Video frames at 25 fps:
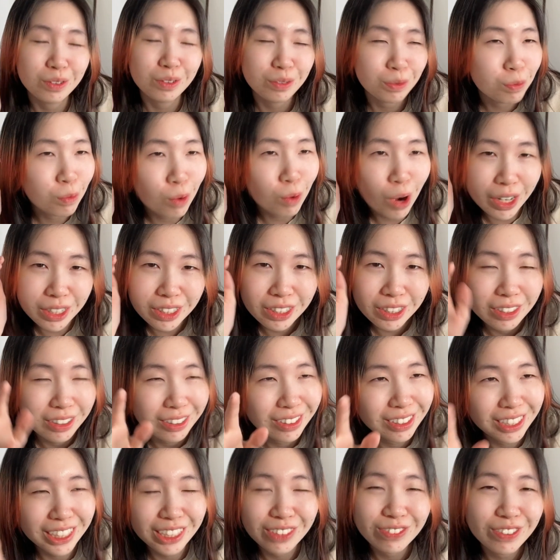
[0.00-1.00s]
watch a
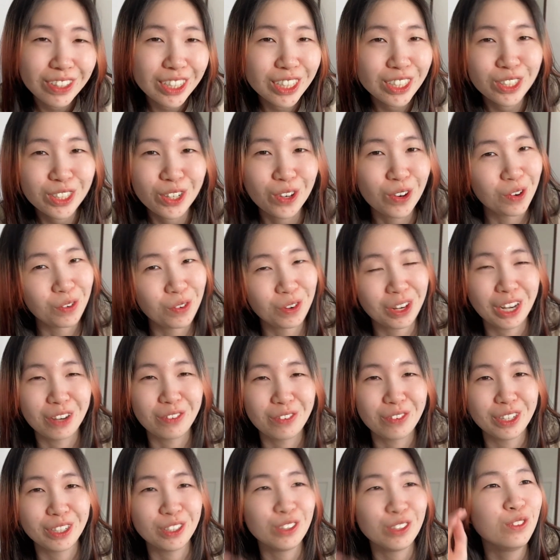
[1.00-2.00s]
TV show or
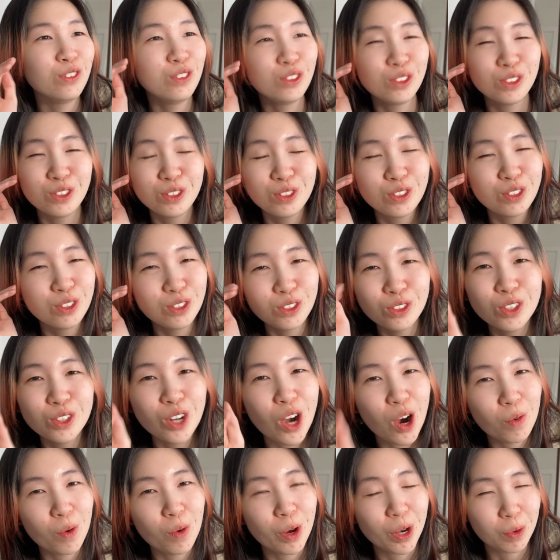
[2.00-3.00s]
whatever. You do
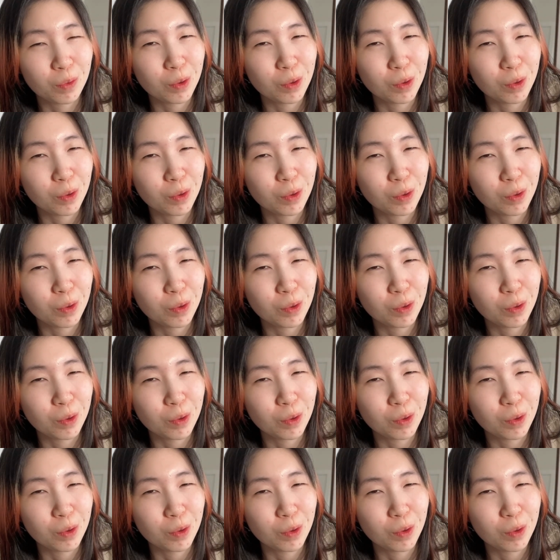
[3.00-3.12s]
not want to